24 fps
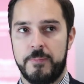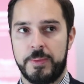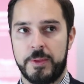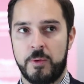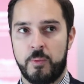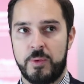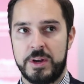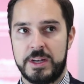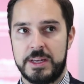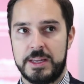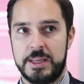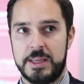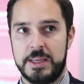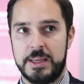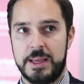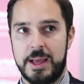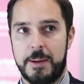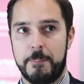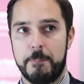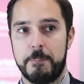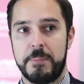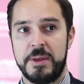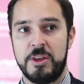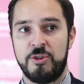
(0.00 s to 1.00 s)
um, with the
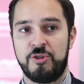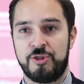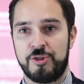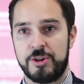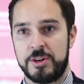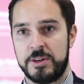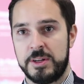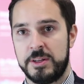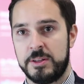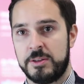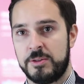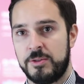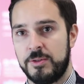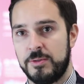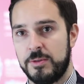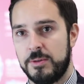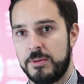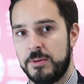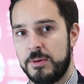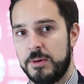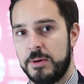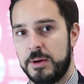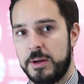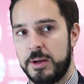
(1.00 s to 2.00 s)
ambition
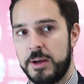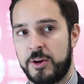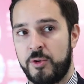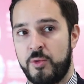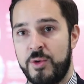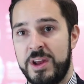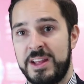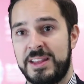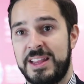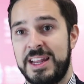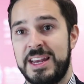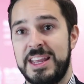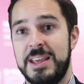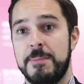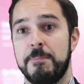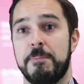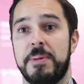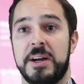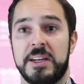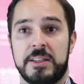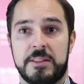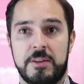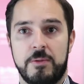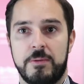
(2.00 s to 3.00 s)
to uh, create an
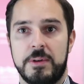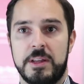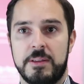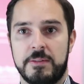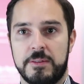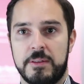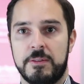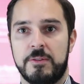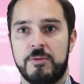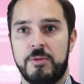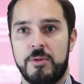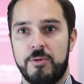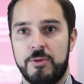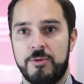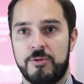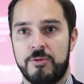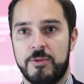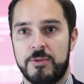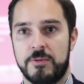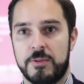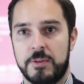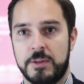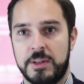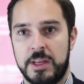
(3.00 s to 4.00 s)
impact with these uh,
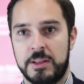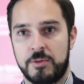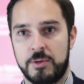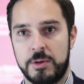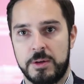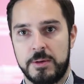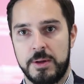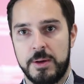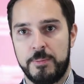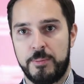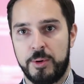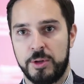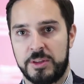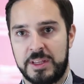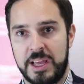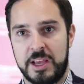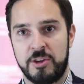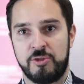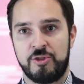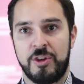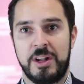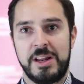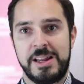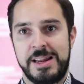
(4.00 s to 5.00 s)
solutions that could uh,
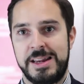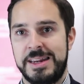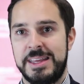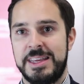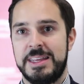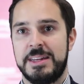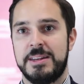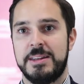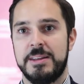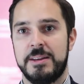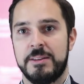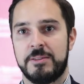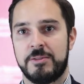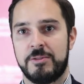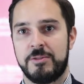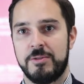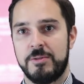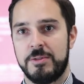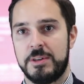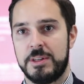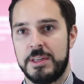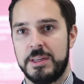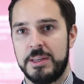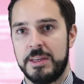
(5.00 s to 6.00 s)
potentially lead
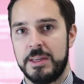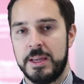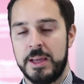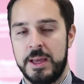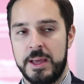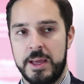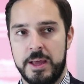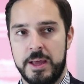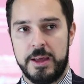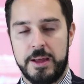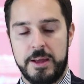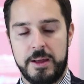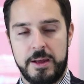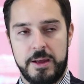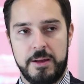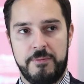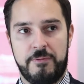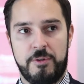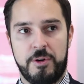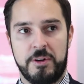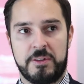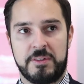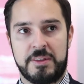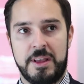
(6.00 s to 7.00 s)
to the, uh,
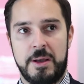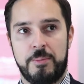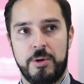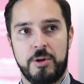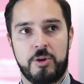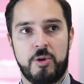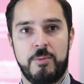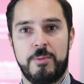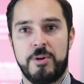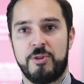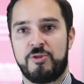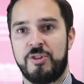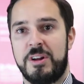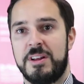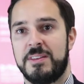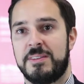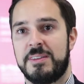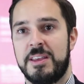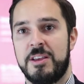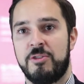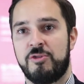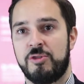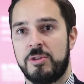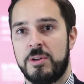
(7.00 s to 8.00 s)
for example,
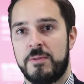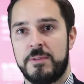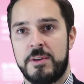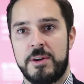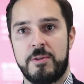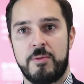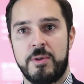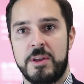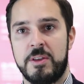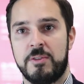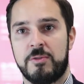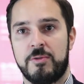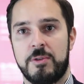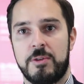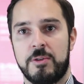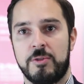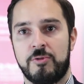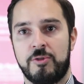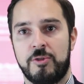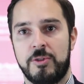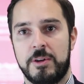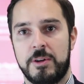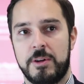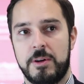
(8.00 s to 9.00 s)
commercialization of the
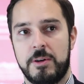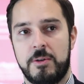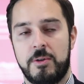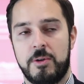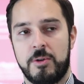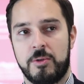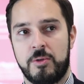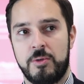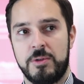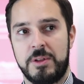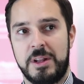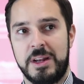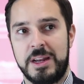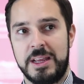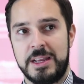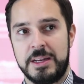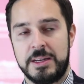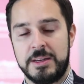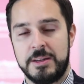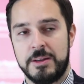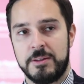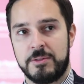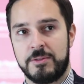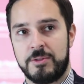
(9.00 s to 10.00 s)
research or could
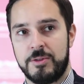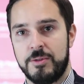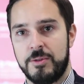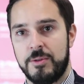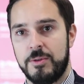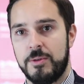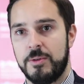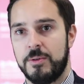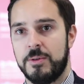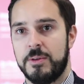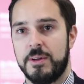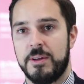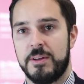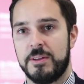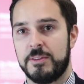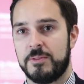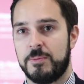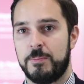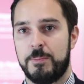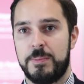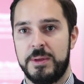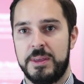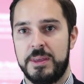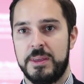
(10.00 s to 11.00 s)
lead to
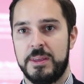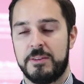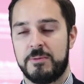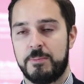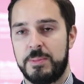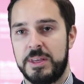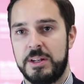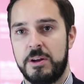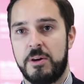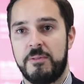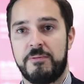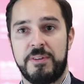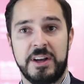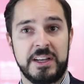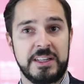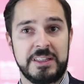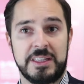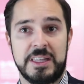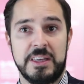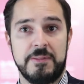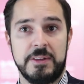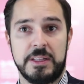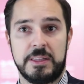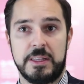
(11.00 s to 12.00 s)
sp spin-off
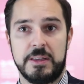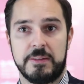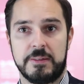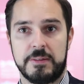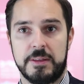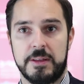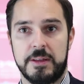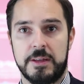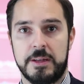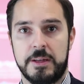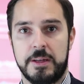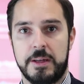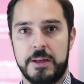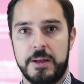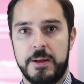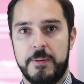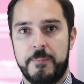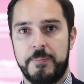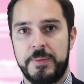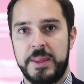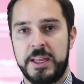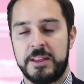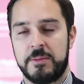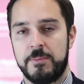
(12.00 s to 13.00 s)
activities
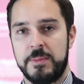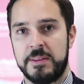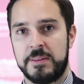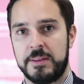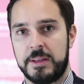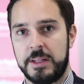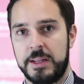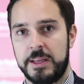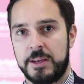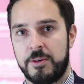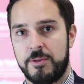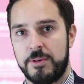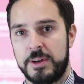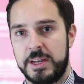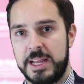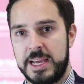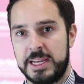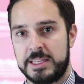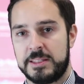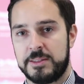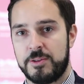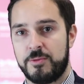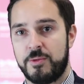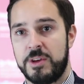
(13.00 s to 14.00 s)
that basically
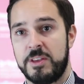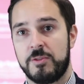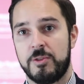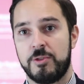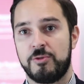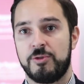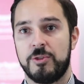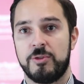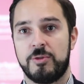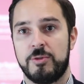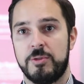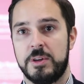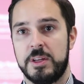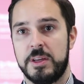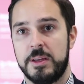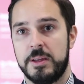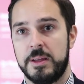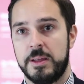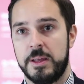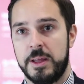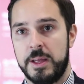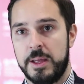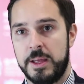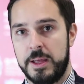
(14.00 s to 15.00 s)
connect research to
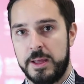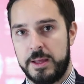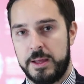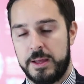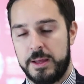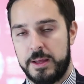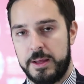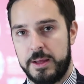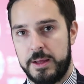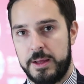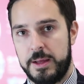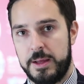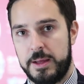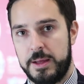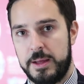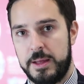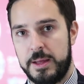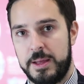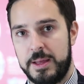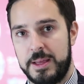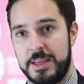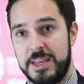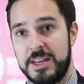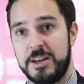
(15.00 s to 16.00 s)
the
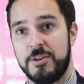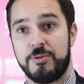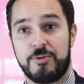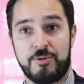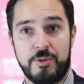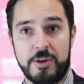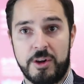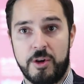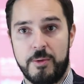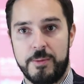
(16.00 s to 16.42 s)
industry